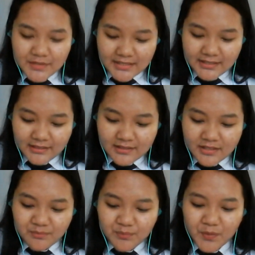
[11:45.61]

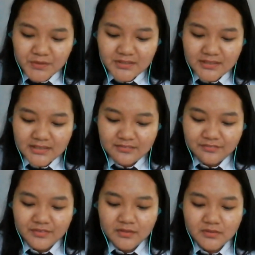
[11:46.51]
training important in the
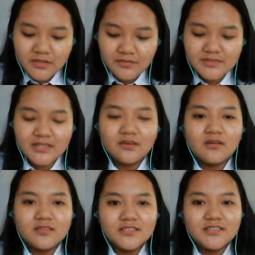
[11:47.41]
field of
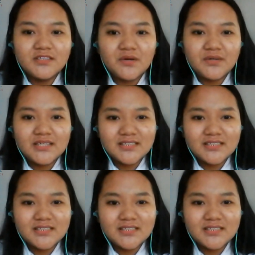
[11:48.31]
psychology or